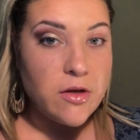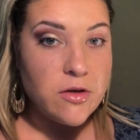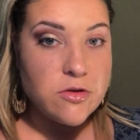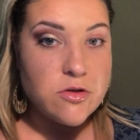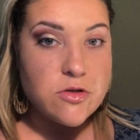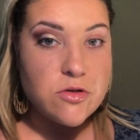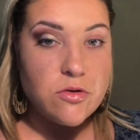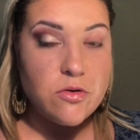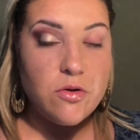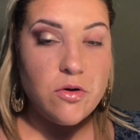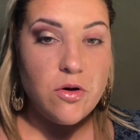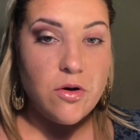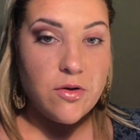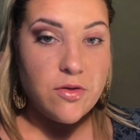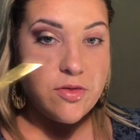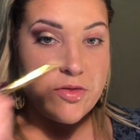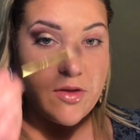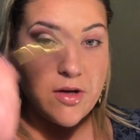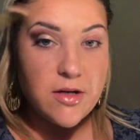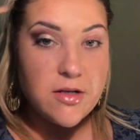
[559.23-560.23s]

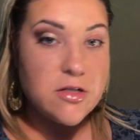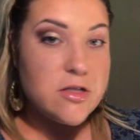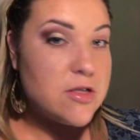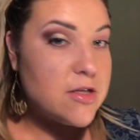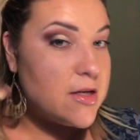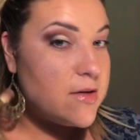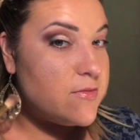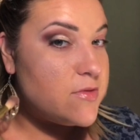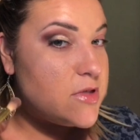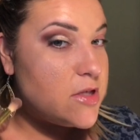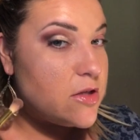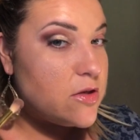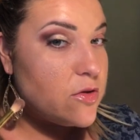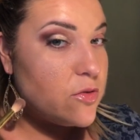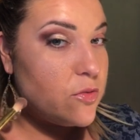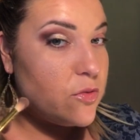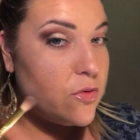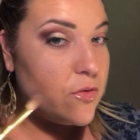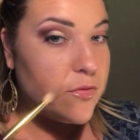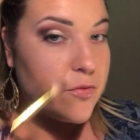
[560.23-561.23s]
So that gives you
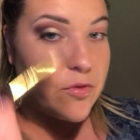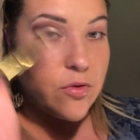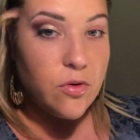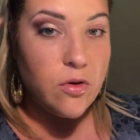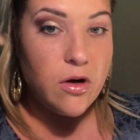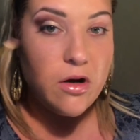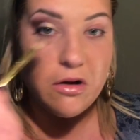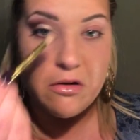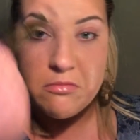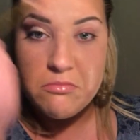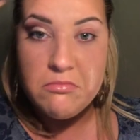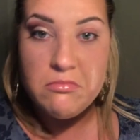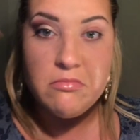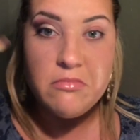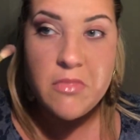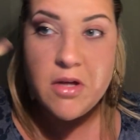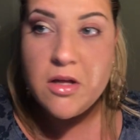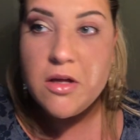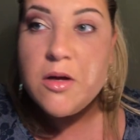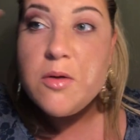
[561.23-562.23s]
the overall,
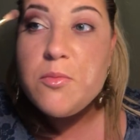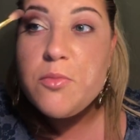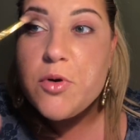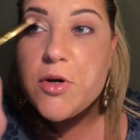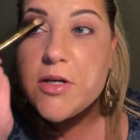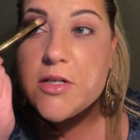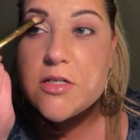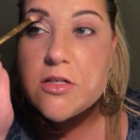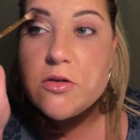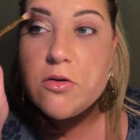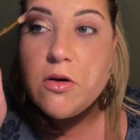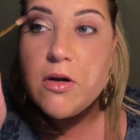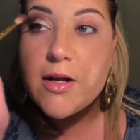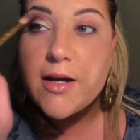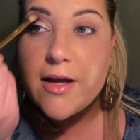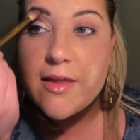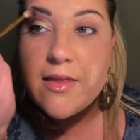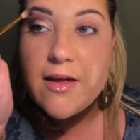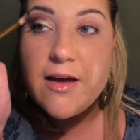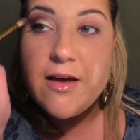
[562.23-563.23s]
brings it all
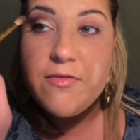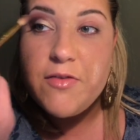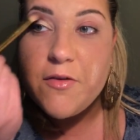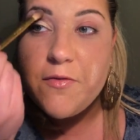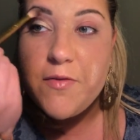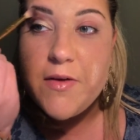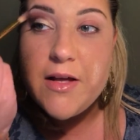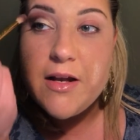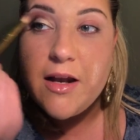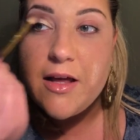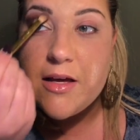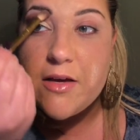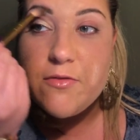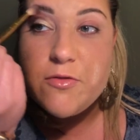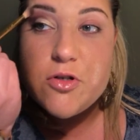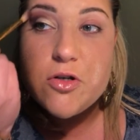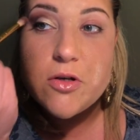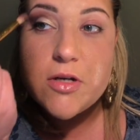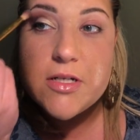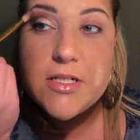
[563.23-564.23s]
together. If you feel like
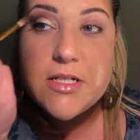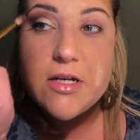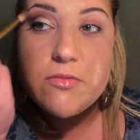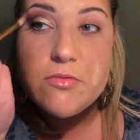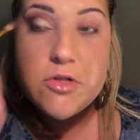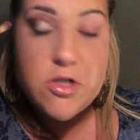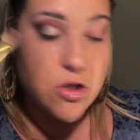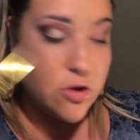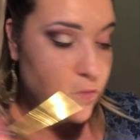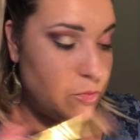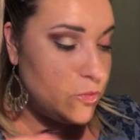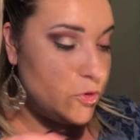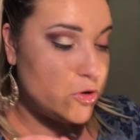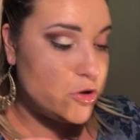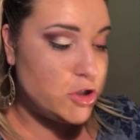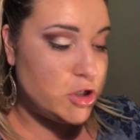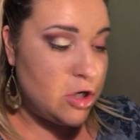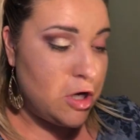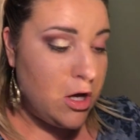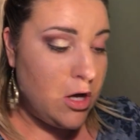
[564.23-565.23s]
you've took it down too
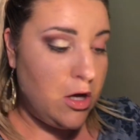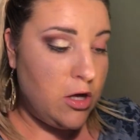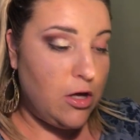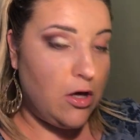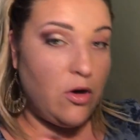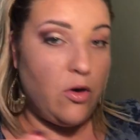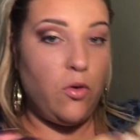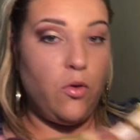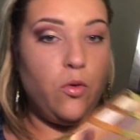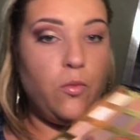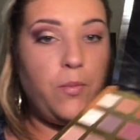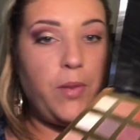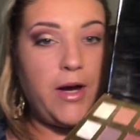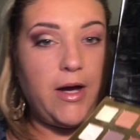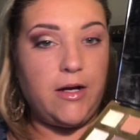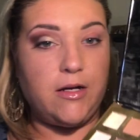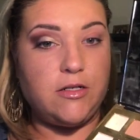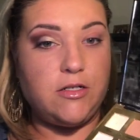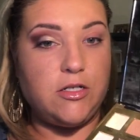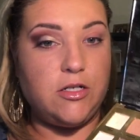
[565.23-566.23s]
much, you can go
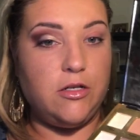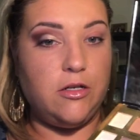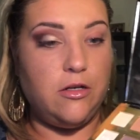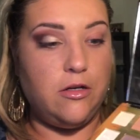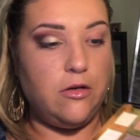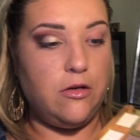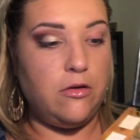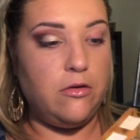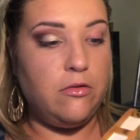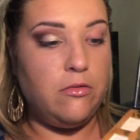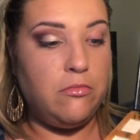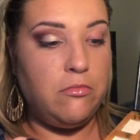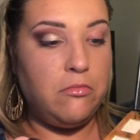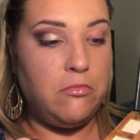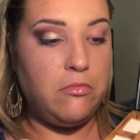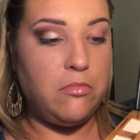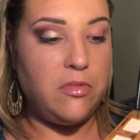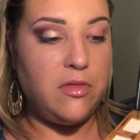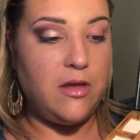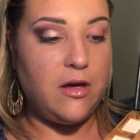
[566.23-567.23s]
back to
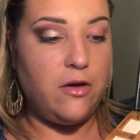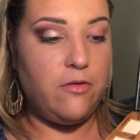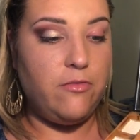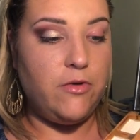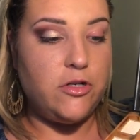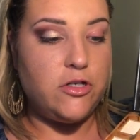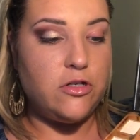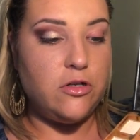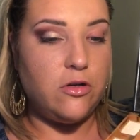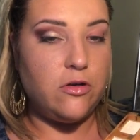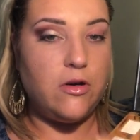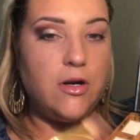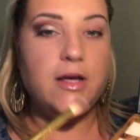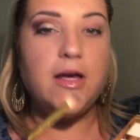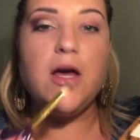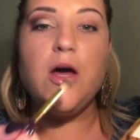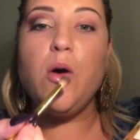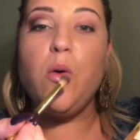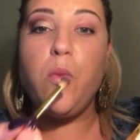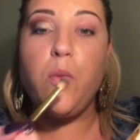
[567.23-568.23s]
that original
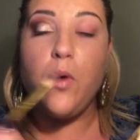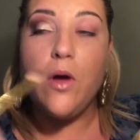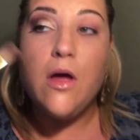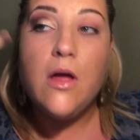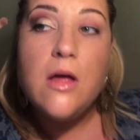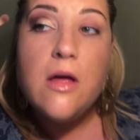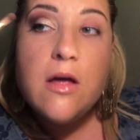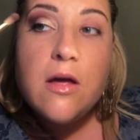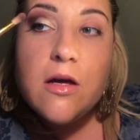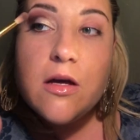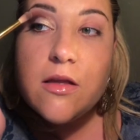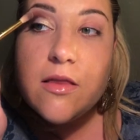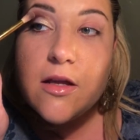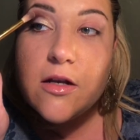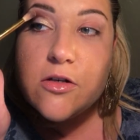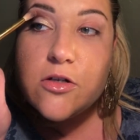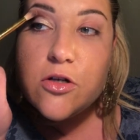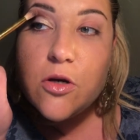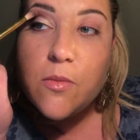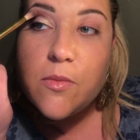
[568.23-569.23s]
colour and
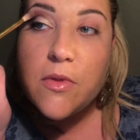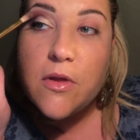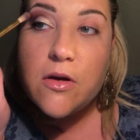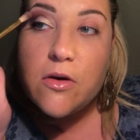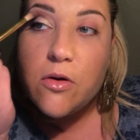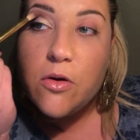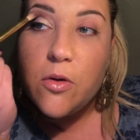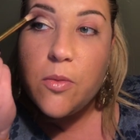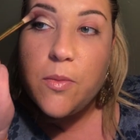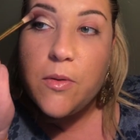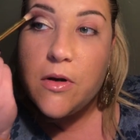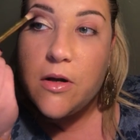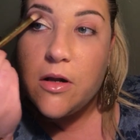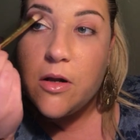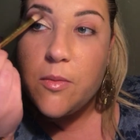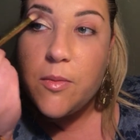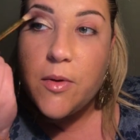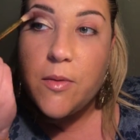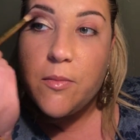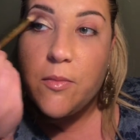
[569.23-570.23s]
then top that up a
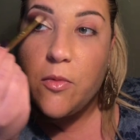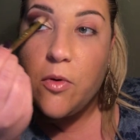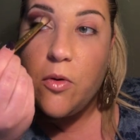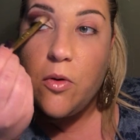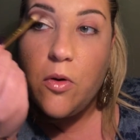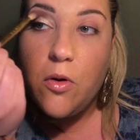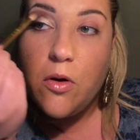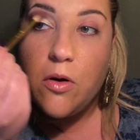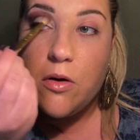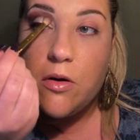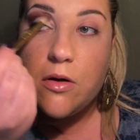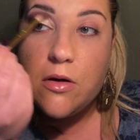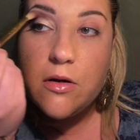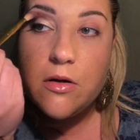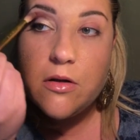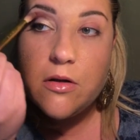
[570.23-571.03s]
little bit more